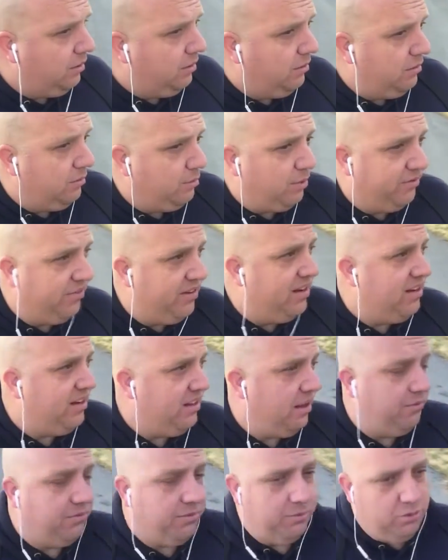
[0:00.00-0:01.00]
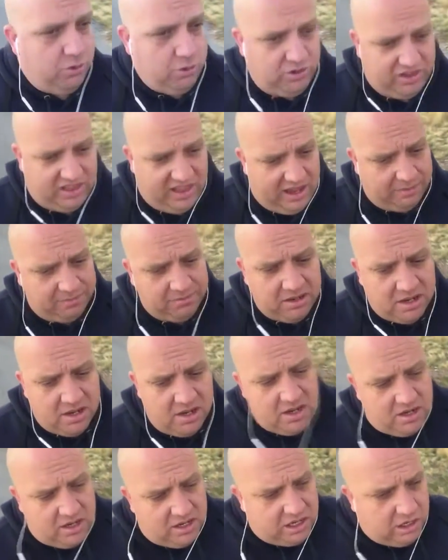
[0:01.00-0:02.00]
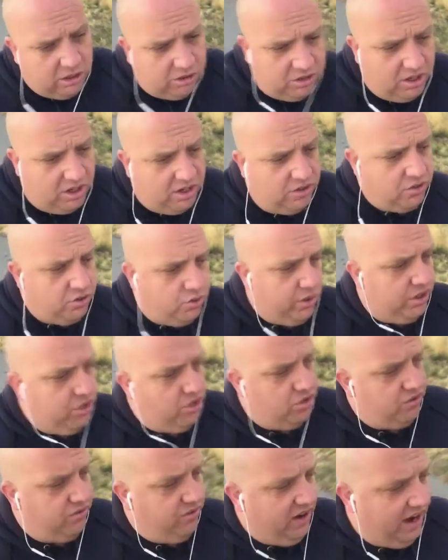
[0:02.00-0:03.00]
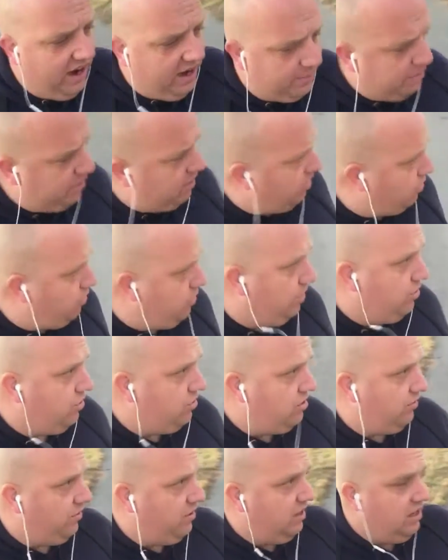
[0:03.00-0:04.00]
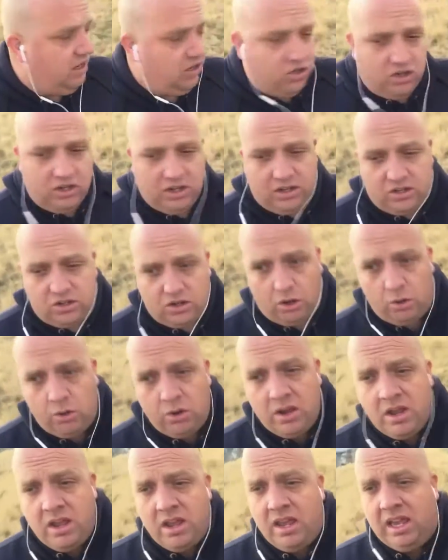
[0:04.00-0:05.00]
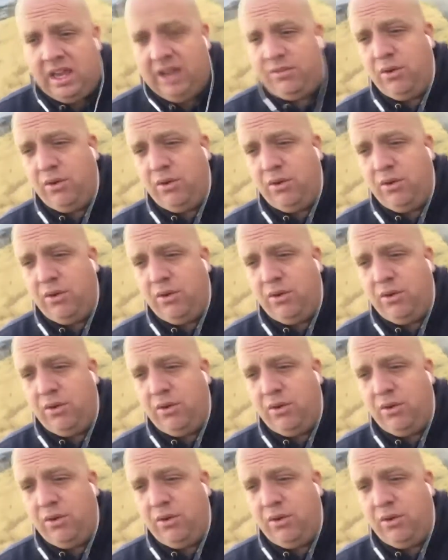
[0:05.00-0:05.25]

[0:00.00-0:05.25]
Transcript: preventing them from doing that. Dogs are creatures of habit, they're creatures of conditioning, so if we